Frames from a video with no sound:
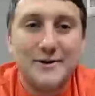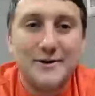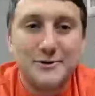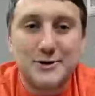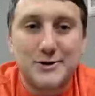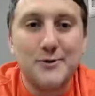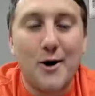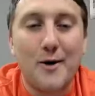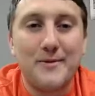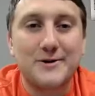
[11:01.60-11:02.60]
those are
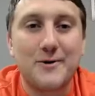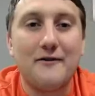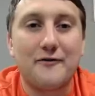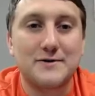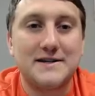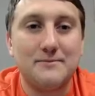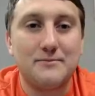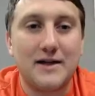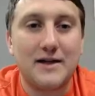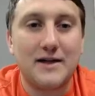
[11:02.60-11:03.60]
two all Big 12
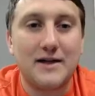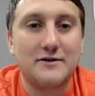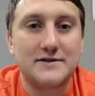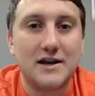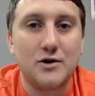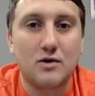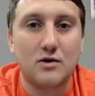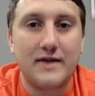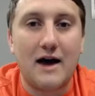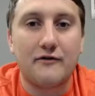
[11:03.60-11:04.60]
first team players that you
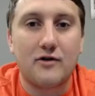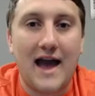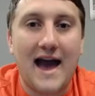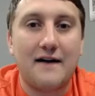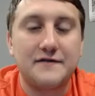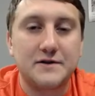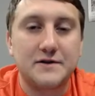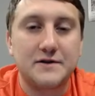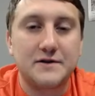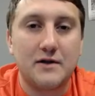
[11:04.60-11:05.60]
were without for a half.
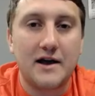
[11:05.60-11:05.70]
So, like,